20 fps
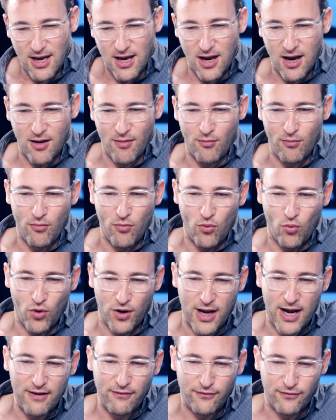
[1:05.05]

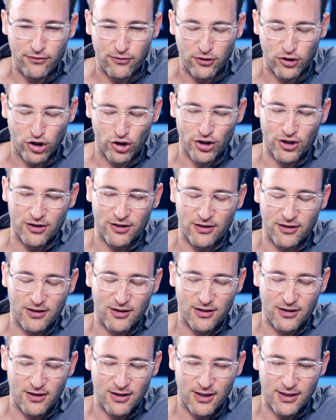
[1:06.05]
What I've
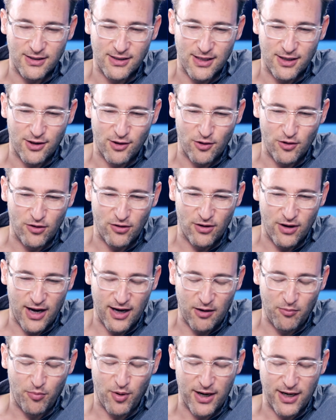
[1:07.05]
learned is that
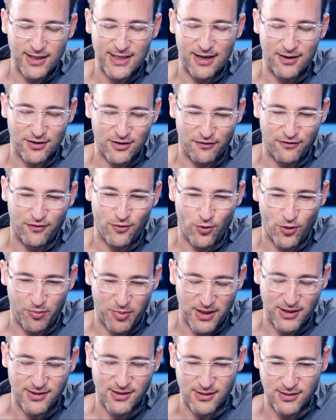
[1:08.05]
I can break it down into four
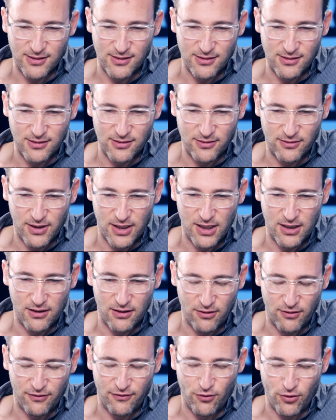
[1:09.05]
pieces, right?
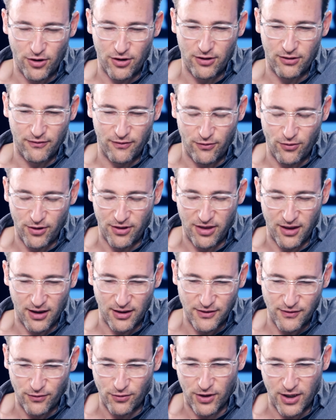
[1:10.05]
There are four
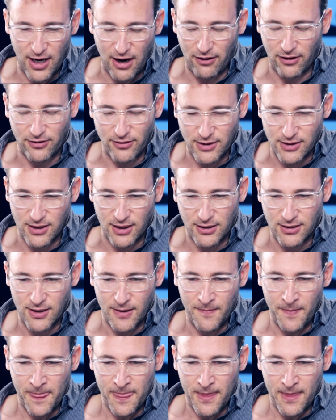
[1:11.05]
things, four characteristics.